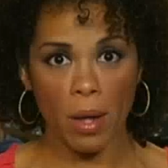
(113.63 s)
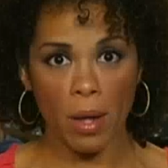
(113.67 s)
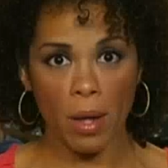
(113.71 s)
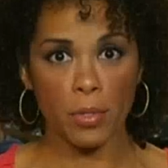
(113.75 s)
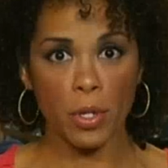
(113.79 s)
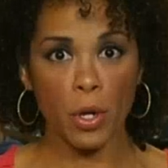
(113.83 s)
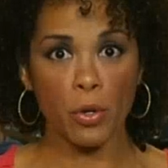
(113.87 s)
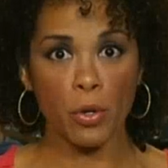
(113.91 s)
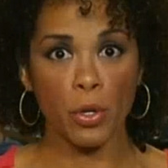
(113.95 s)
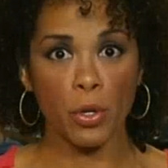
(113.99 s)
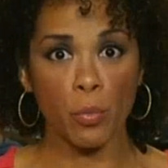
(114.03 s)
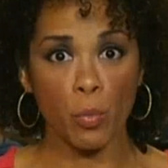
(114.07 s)
Well,
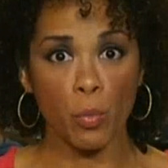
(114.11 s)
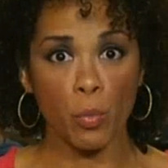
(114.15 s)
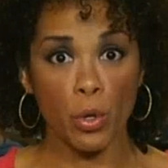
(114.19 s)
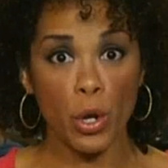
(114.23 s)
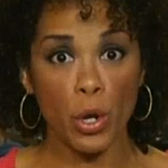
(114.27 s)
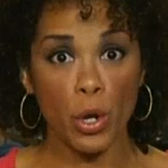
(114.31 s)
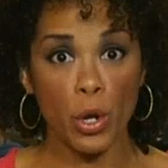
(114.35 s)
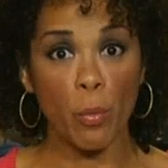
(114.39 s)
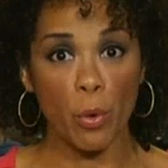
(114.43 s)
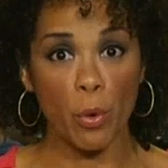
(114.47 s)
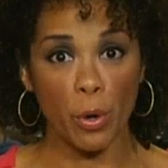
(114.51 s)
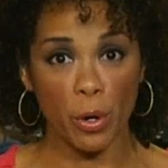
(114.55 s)

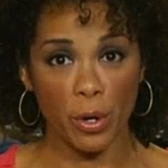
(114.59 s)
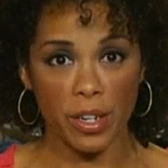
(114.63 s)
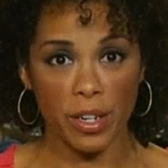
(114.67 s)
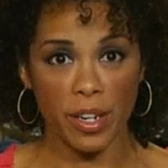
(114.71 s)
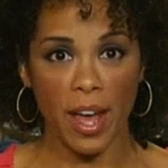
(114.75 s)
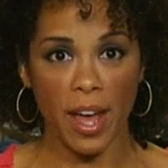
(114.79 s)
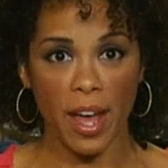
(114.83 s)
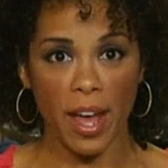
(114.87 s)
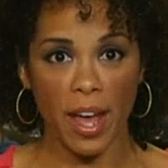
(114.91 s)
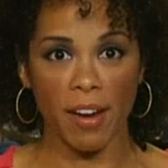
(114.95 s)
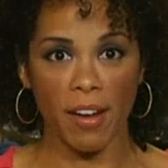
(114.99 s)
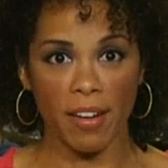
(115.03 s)
no word
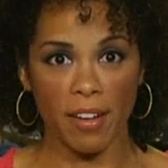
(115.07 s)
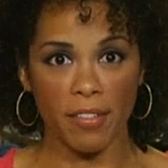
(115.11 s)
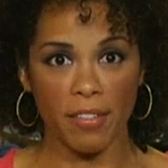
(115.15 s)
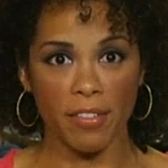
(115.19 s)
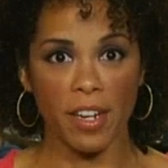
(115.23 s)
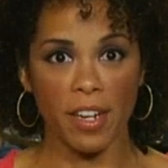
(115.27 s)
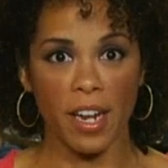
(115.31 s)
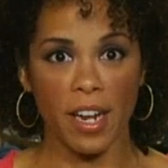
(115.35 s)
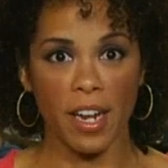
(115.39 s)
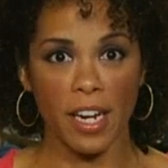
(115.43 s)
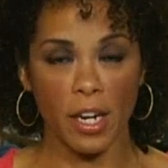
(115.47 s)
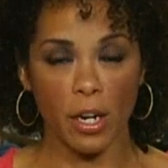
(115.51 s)
yet on
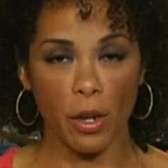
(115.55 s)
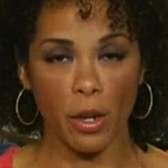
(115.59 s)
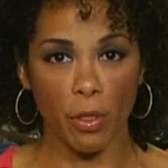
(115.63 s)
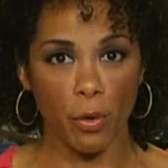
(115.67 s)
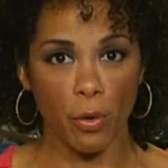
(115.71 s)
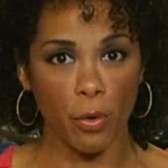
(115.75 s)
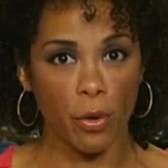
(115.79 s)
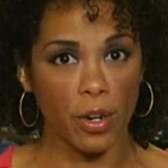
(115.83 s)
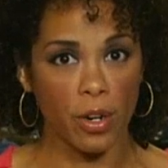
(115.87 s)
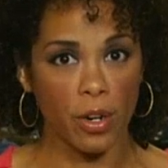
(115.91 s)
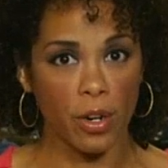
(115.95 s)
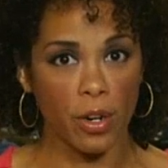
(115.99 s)
if Canadian
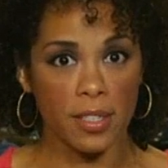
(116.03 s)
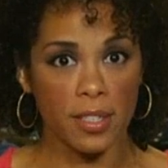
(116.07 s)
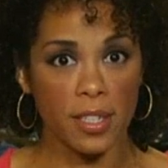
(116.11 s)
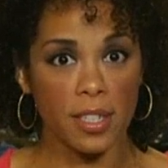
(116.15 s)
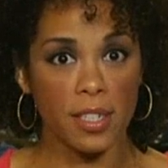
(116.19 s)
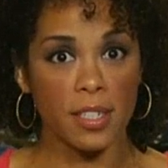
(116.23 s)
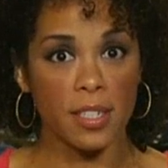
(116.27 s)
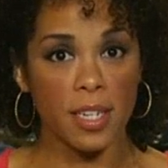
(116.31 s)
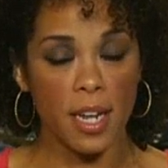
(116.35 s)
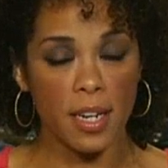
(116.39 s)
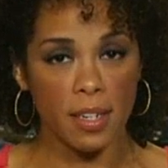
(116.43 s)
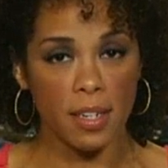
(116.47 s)
authorities
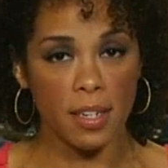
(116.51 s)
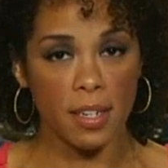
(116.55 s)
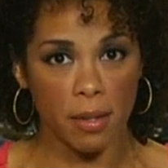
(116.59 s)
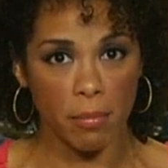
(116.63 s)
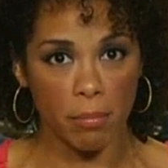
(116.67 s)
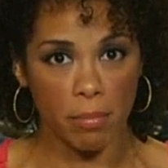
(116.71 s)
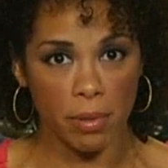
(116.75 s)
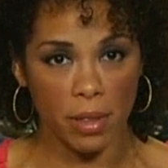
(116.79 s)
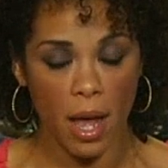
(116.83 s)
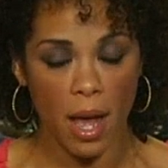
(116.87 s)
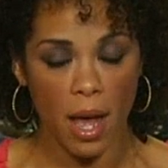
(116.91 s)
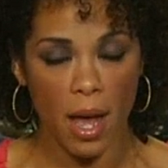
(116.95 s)
intend to
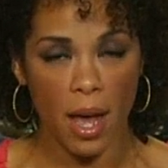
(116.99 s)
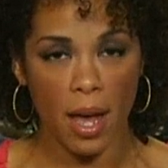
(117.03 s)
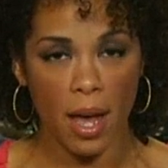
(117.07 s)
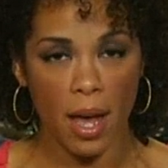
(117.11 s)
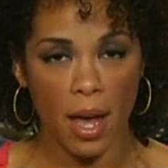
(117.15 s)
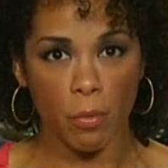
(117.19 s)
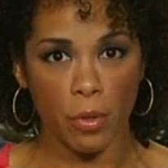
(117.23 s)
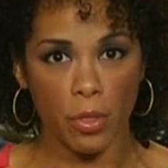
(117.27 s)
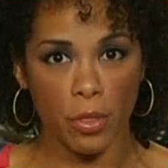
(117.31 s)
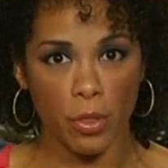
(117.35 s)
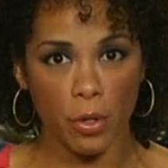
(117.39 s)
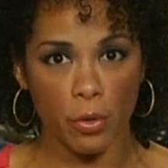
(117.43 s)

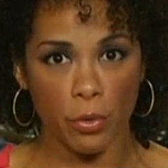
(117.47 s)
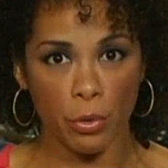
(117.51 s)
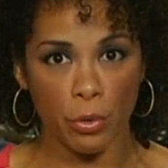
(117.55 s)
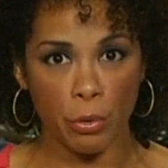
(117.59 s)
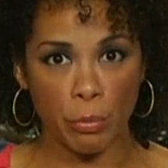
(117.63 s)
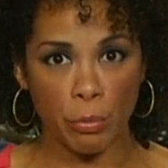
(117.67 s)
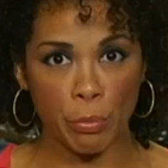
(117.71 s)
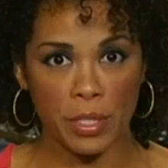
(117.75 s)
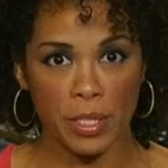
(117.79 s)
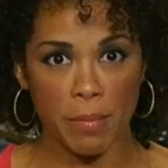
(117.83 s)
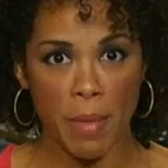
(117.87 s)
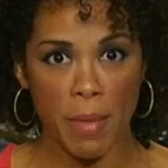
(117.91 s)
comply with the
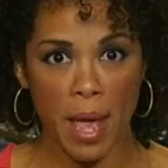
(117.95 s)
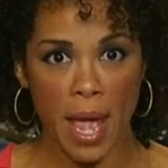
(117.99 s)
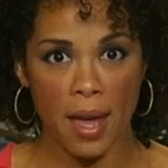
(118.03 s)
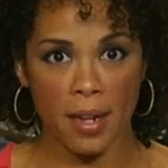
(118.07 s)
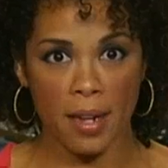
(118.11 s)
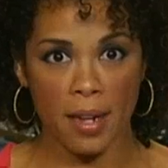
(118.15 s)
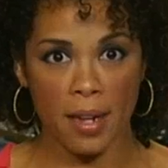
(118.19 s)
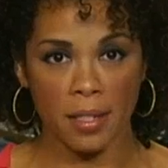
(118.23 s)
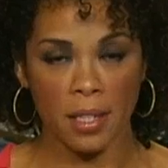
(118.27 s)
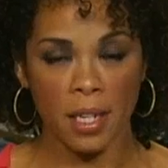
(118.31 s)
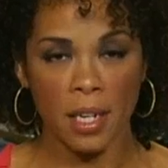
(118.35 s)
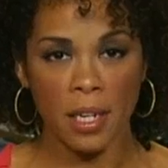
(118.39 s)
group's
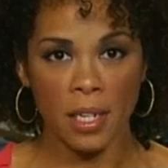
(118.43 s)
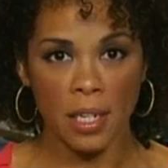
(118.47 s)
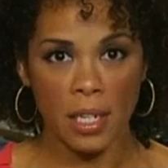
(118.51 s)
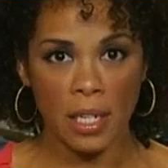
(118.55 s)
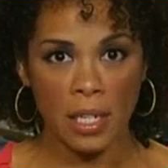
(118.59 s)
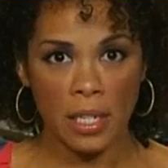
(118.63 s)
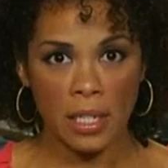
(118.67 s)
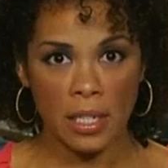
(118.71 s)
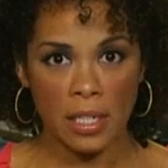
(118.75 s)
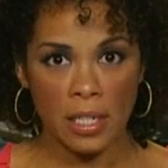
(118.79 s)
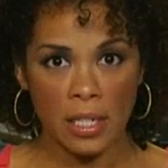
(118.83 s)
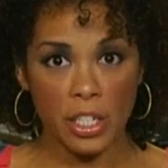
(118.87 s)
demand.
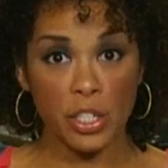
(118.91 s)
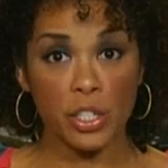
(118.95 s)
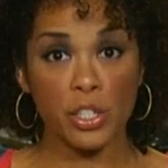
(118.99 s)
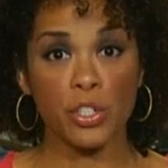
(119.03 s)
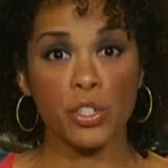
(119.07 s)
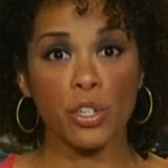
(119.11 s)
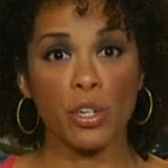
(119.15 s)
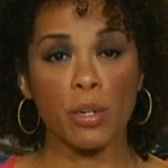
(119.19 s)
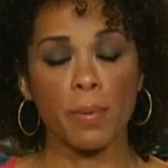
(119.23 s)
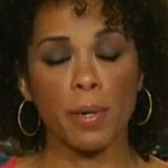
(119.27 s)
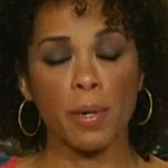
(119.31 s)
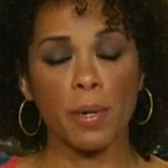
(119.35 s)

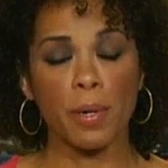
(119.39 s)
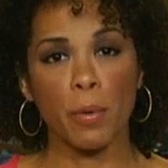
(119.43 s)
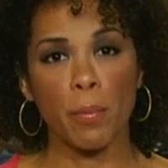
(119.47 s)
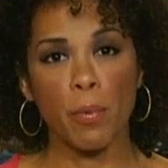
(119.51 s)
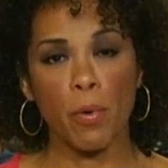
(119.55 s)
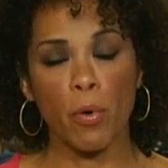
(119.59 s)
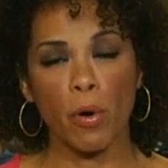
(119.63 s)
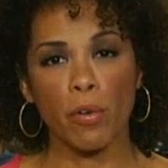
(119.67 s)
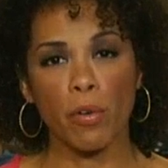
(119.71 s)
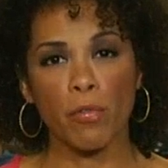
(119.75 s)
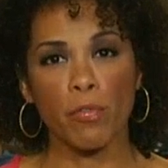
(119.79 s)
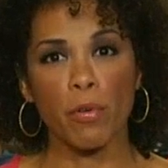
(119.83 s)
Disturbing
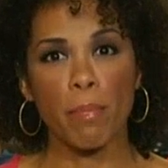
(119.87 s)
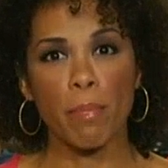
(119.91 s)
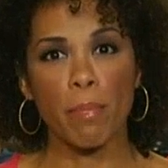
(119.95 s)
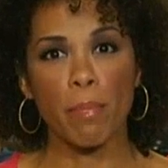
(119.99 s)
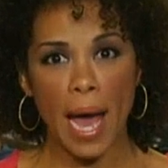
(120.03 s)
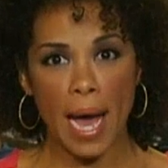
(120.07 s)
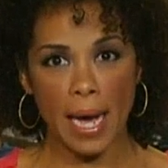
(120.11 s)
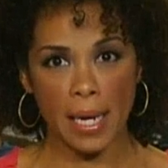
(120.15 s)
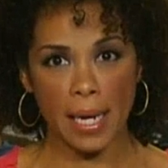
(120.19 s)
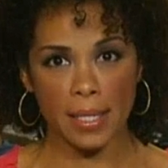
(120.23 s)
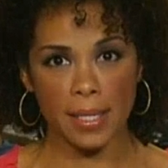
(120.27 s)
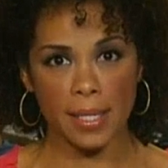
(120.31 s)
report from
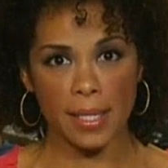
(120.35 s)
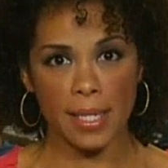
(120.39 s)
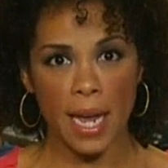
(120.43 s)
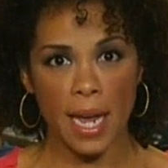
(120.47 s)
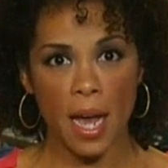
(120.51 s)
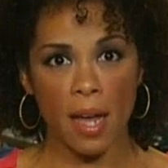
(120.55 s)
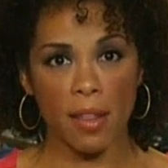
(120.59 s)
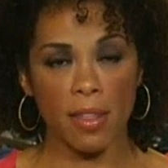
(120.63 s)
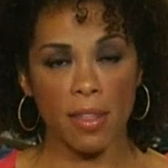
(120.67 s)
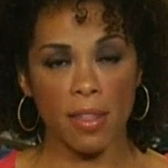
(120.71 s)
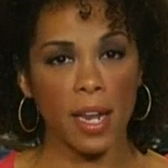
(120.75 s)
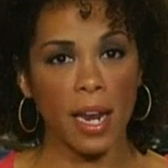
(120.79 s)

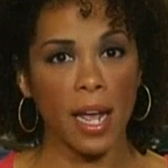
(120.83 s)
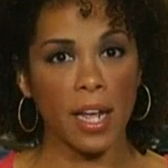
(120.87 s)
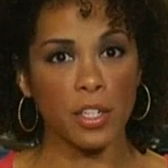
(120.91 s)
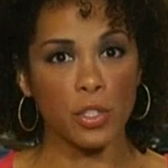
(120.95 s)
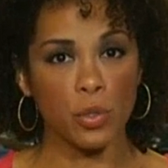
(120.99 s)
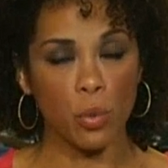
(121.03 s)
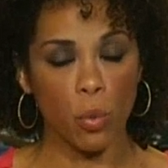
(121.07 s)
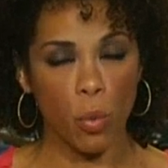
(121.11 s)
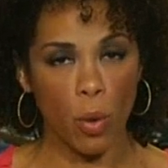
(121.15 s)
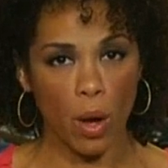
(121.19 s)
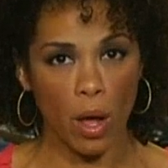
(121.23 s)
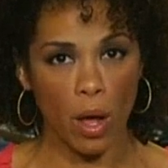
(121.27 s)
Pakistan that a
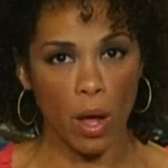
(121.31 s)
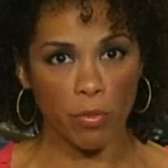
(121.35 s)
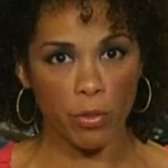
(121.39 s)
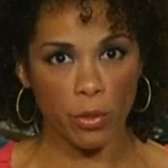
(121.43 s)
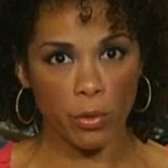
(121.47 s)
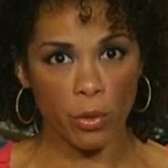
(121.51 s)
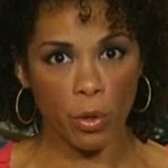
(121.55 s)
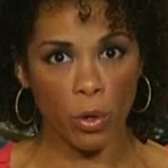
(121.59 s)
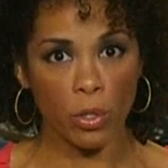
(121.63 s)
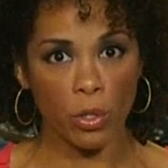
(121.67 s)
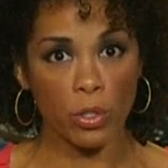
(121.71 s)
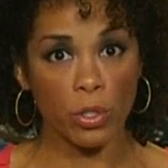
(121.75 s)

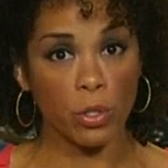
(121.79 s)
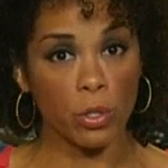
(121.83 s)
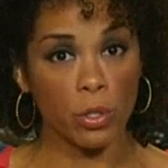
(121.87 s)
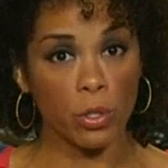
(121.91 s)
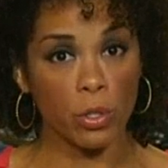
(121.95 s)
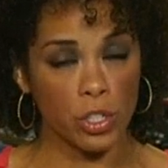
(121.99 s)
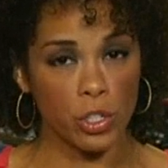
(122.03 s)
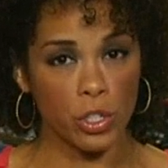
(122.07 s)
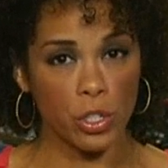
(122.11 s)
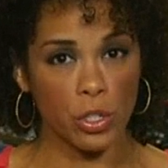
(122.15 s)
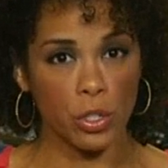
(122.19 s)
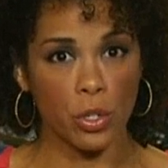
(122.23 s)
12-year-old
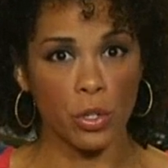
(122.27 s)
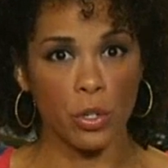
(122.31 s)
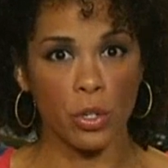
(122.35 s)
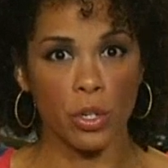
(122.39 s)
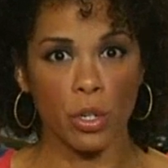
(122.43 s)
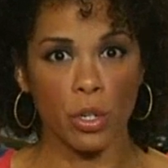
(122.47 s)
Christian